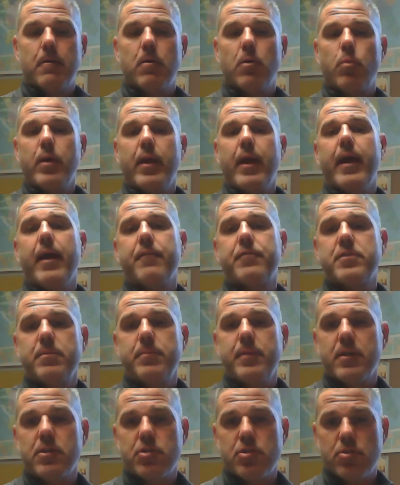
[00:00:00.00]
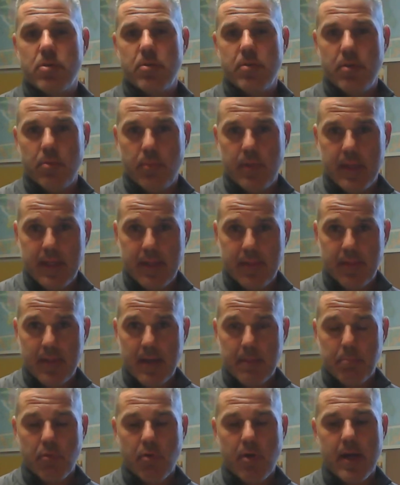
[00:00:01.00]
have to make sure that we get
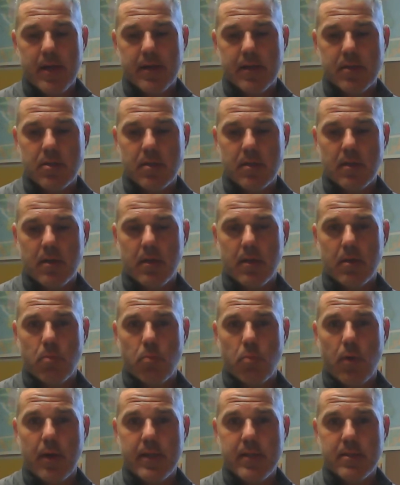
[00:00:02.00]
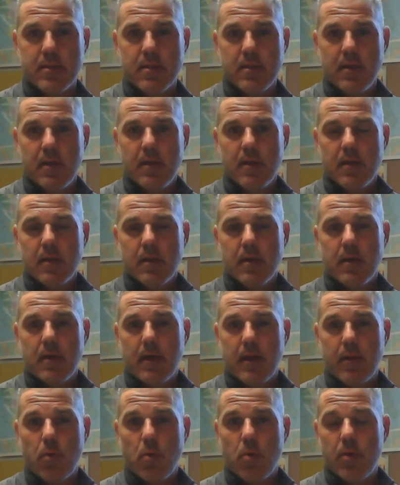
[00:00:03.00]
that product right,
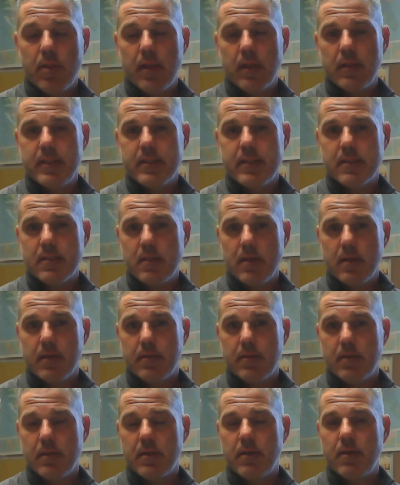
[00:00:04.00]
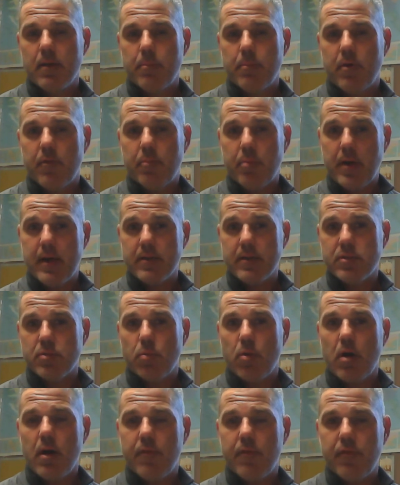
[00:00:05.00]
or at least the number of products
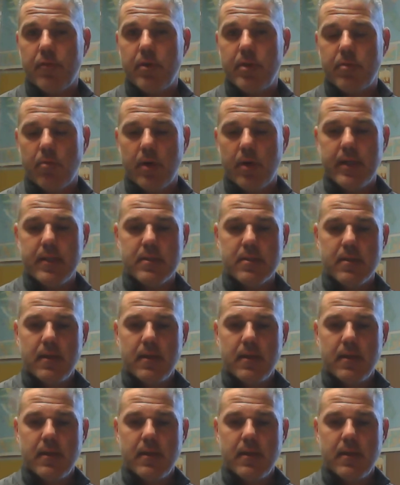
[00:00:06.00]
we're offering right.